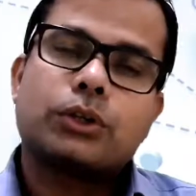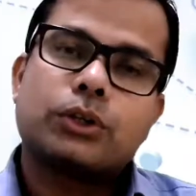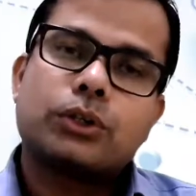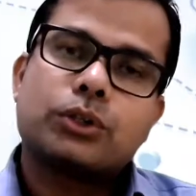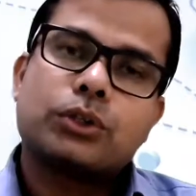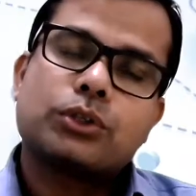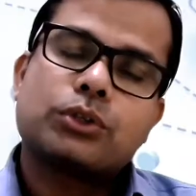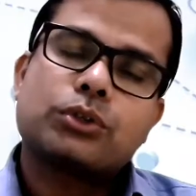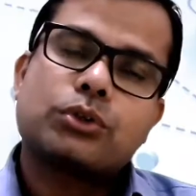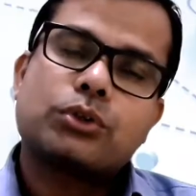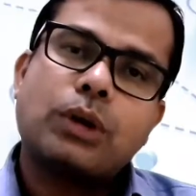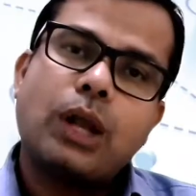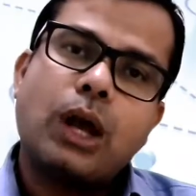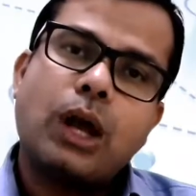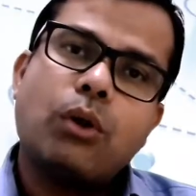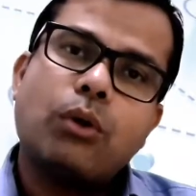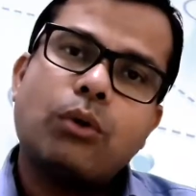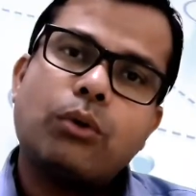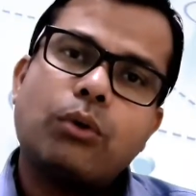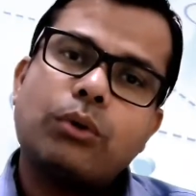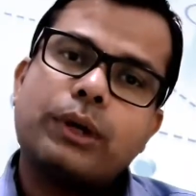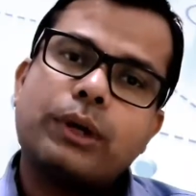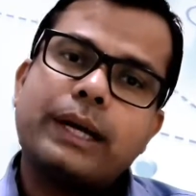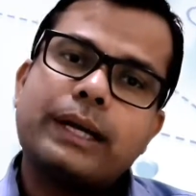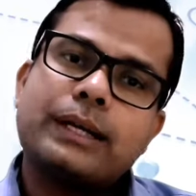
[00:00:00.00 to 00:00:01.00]
So
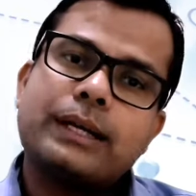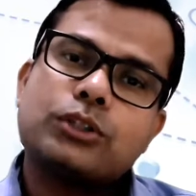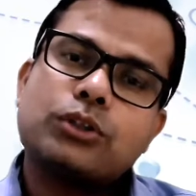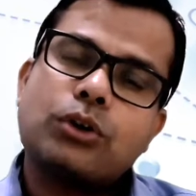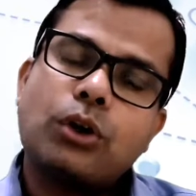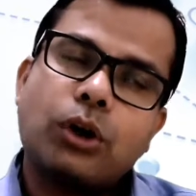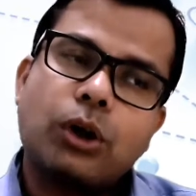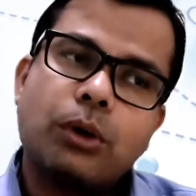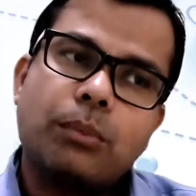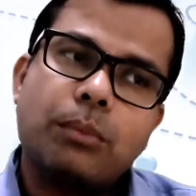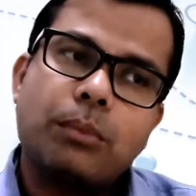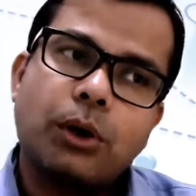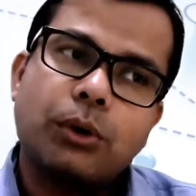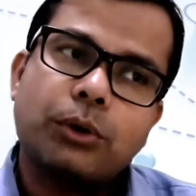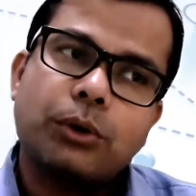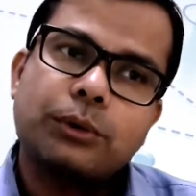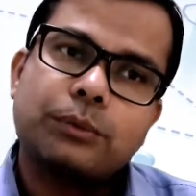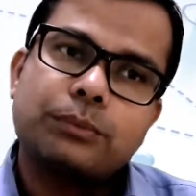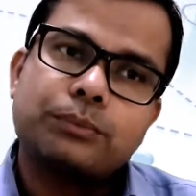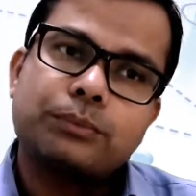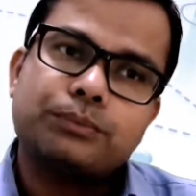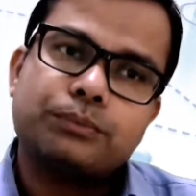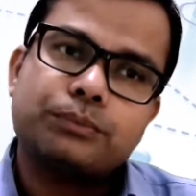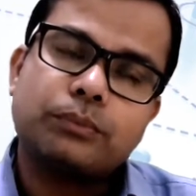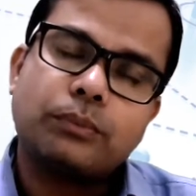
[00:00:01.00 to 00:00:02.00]
now let's talk
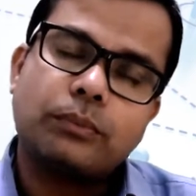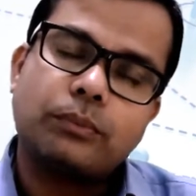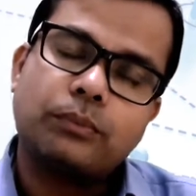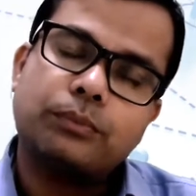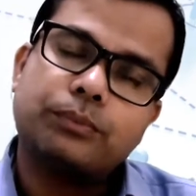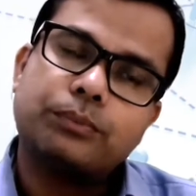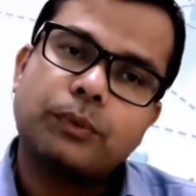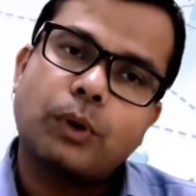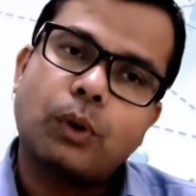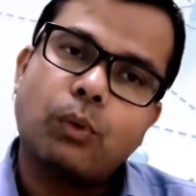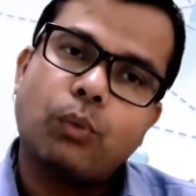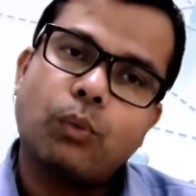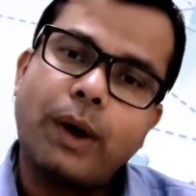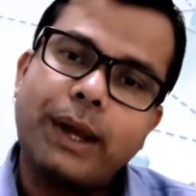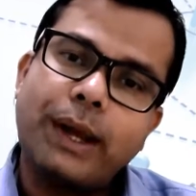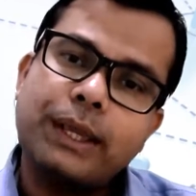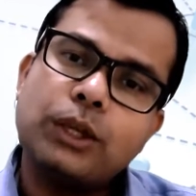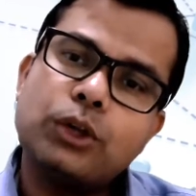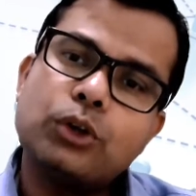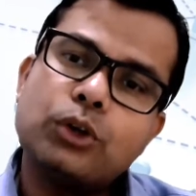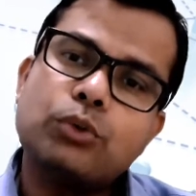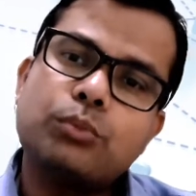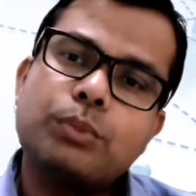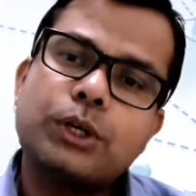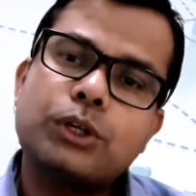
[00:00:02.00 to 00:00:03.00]
about why
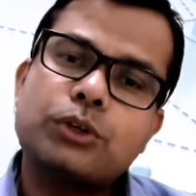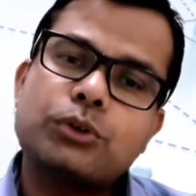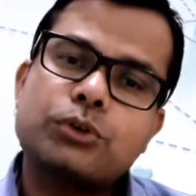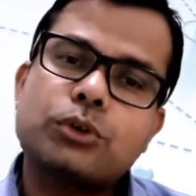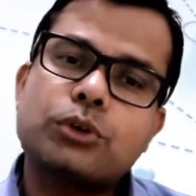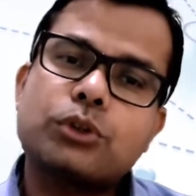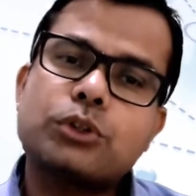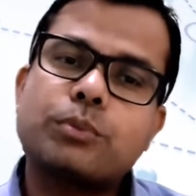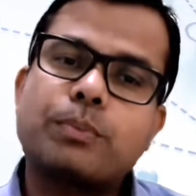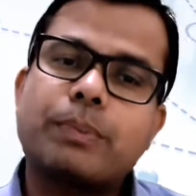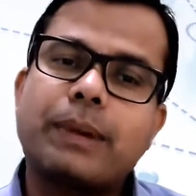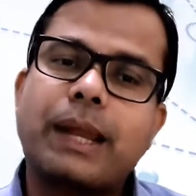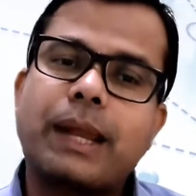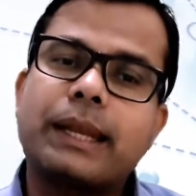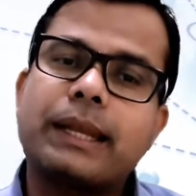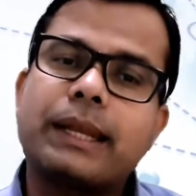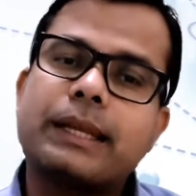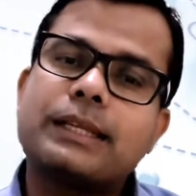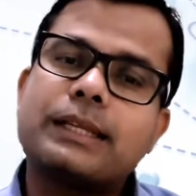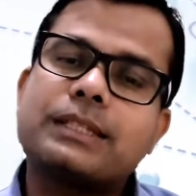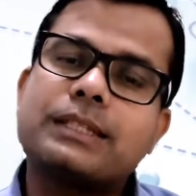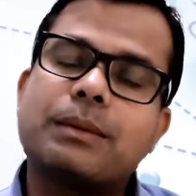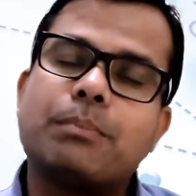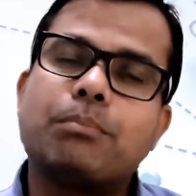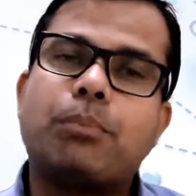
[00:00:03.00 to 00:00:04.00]
human resource planning
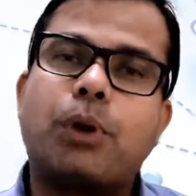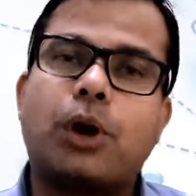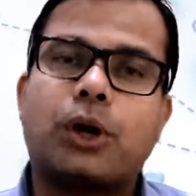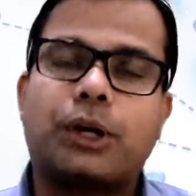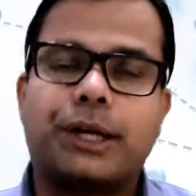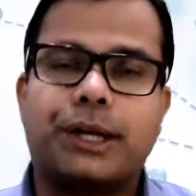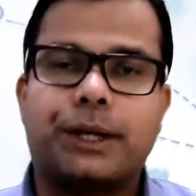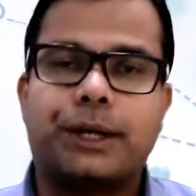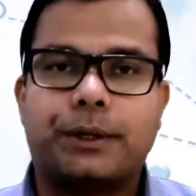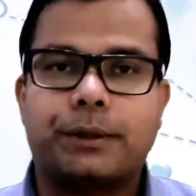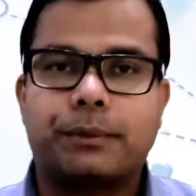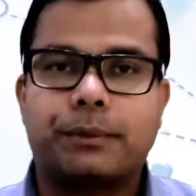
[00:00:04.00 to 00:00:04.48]
is important.